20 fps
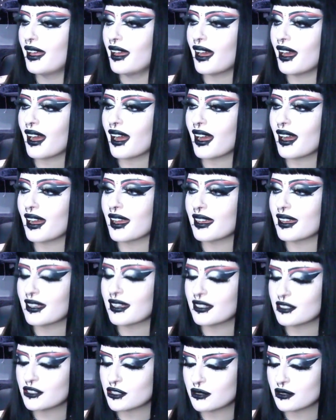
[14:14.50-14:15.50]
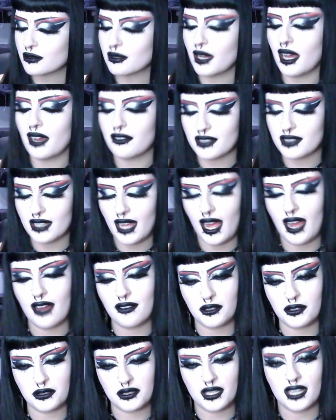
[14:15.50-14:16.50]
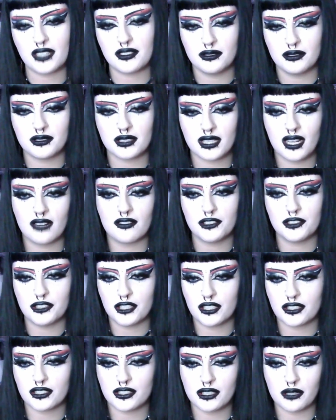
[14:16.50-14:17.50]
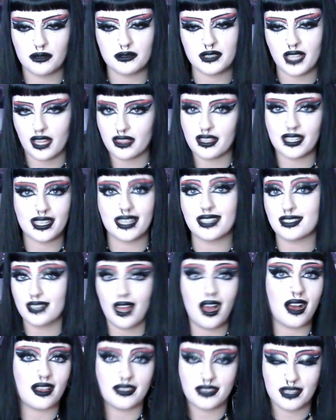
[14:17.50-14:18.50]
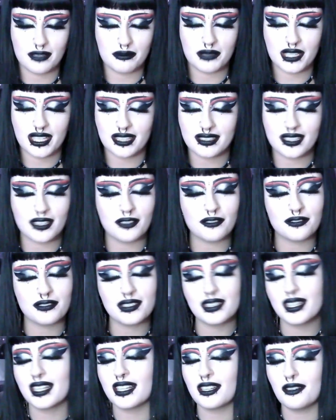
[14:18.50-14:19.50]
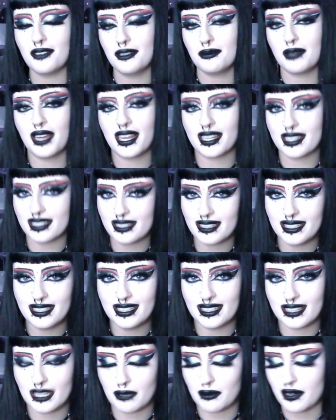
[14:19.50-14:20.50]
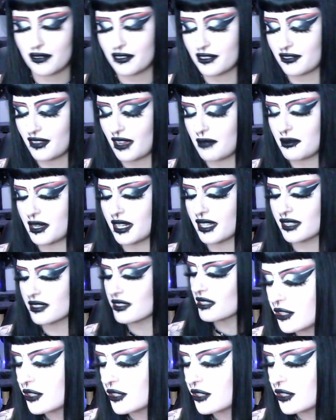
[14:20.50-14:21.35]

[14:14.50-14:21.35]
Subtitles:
I do have to have those tattoos covered just so nothing gets on them, because I don't feel like going back and cleaning them every 5 minutes. Do